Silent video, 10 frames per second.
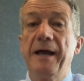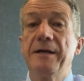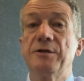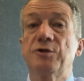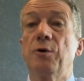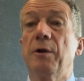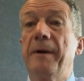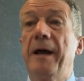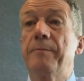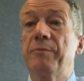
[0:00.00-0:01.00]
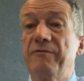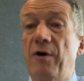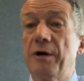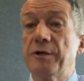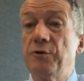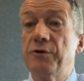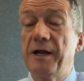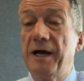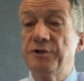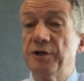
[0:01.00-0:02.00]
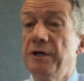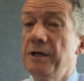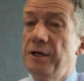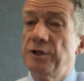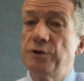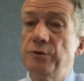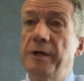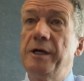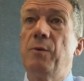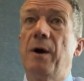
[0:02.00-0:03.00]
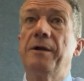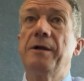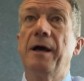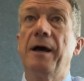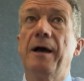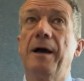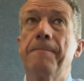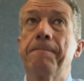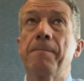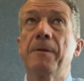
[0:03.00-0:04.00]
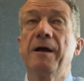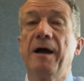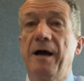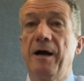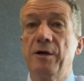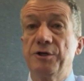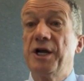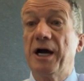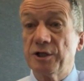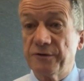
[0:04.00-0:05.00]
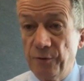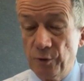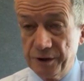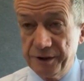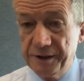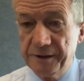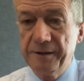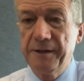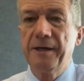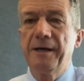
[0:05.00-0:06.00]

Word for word: and it's all about providing euthanasia to anyone um, uh, as young as 14.